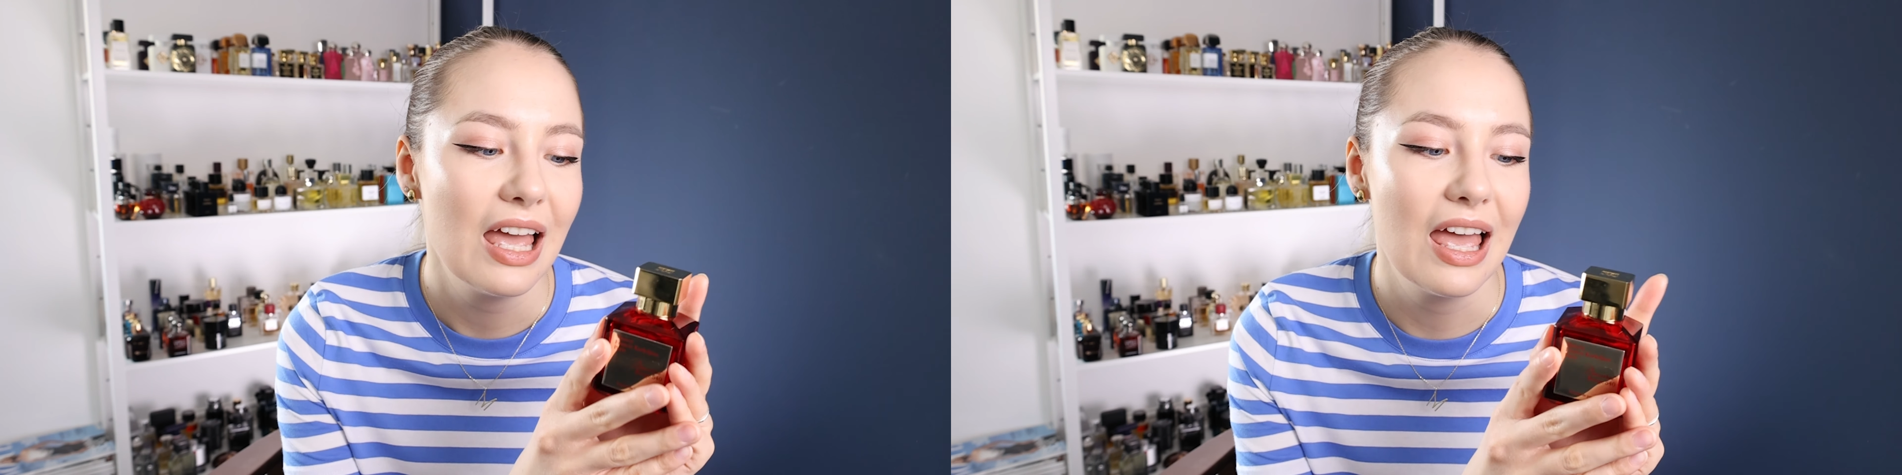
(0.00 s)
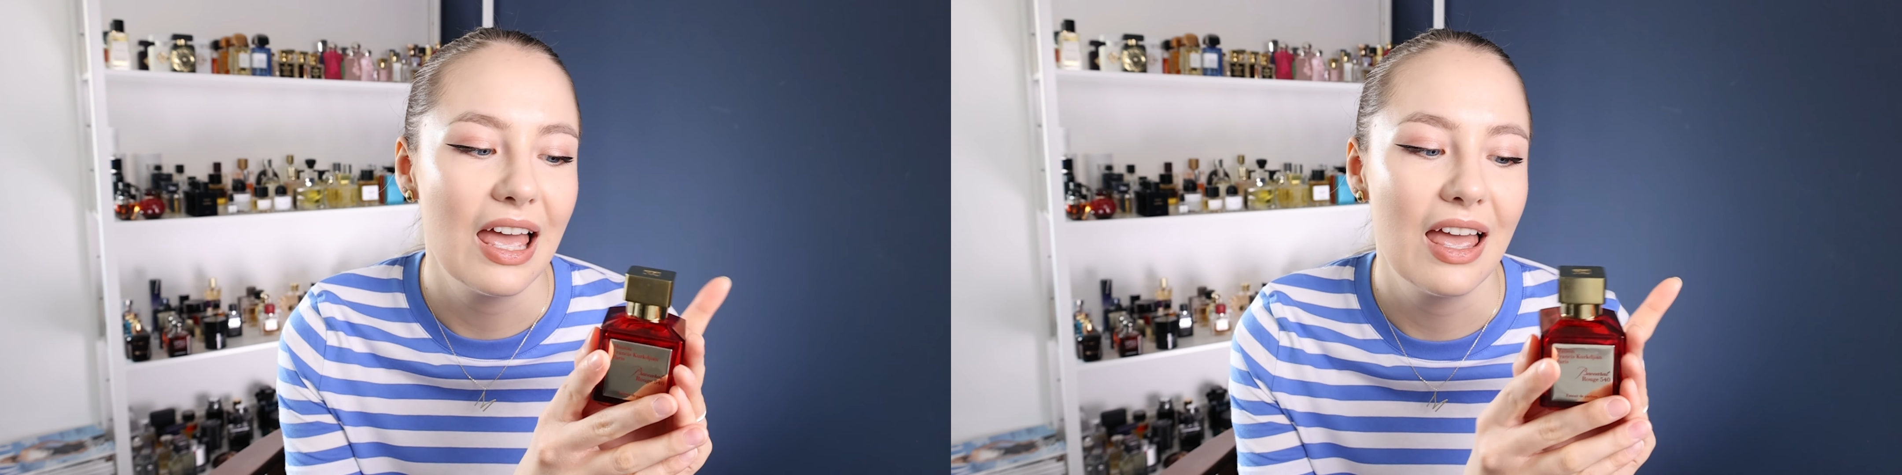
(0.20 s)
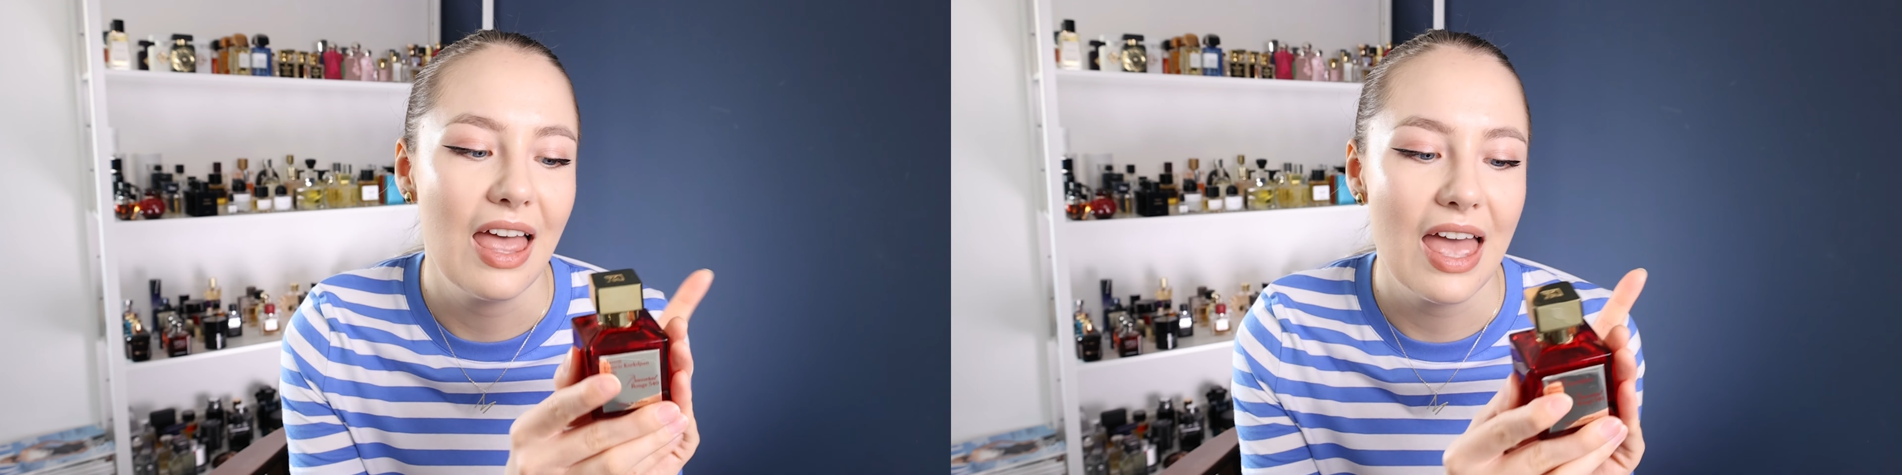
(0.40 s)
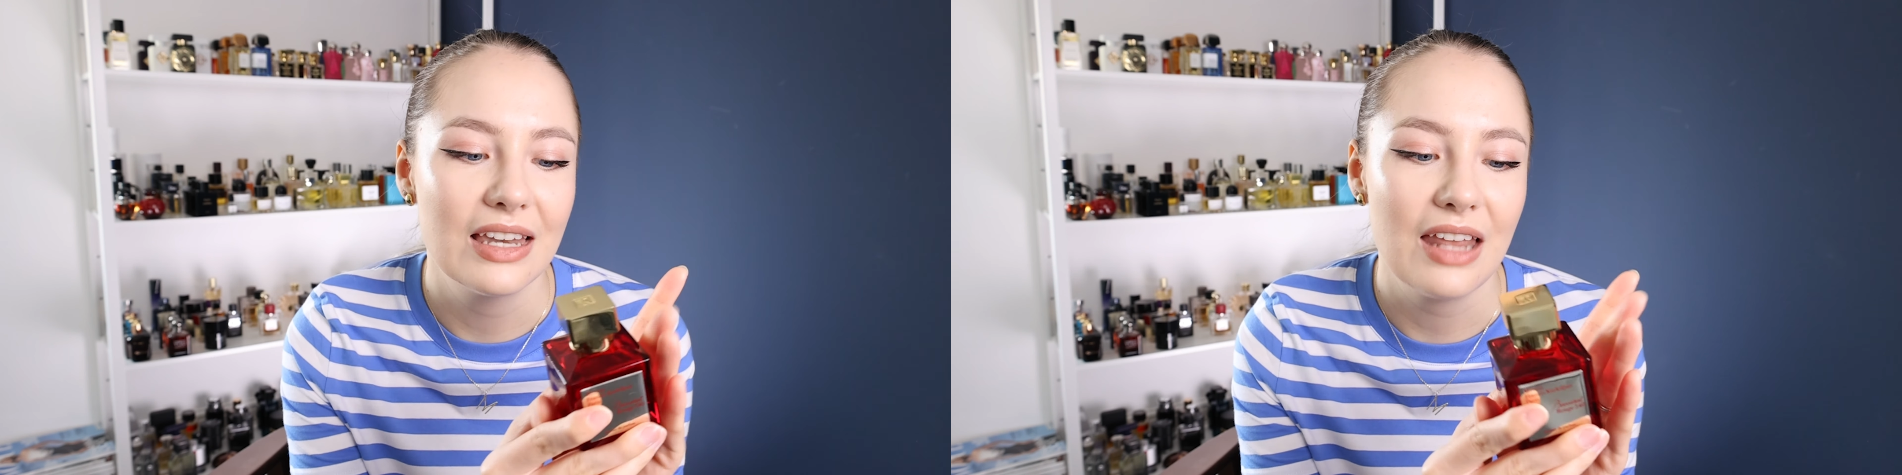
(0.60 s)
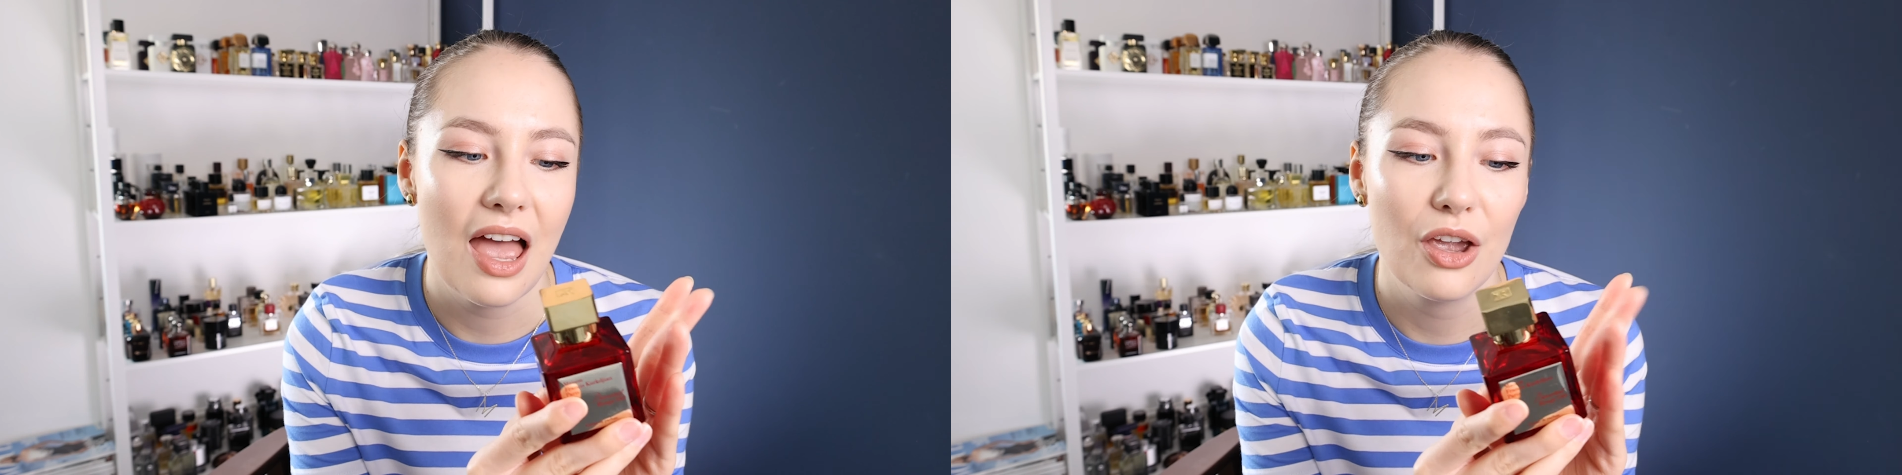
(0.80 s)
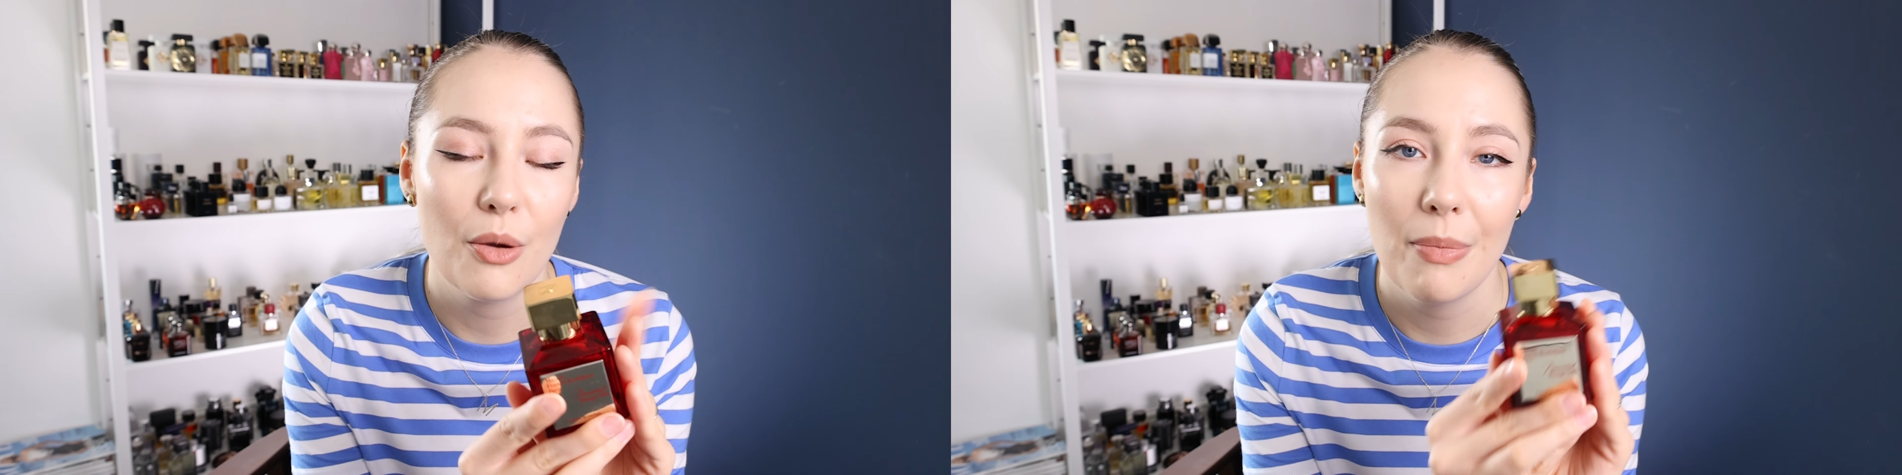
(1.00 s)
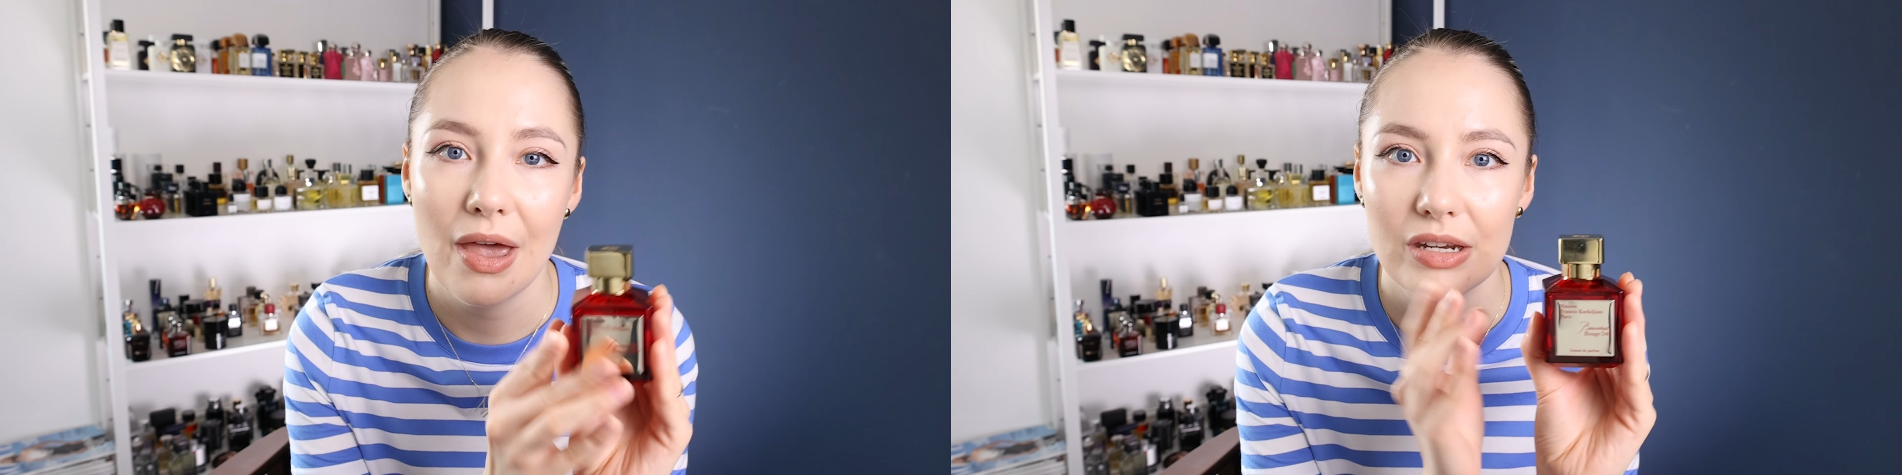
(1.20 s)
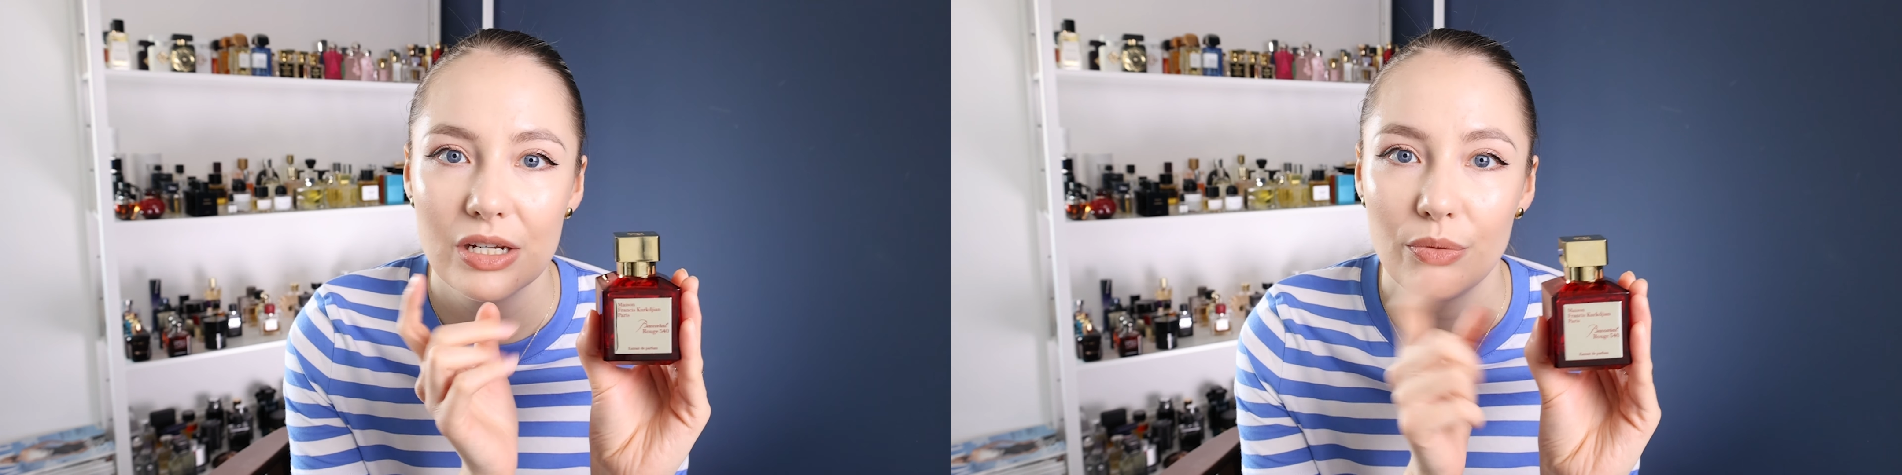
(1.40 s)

uh, and I compared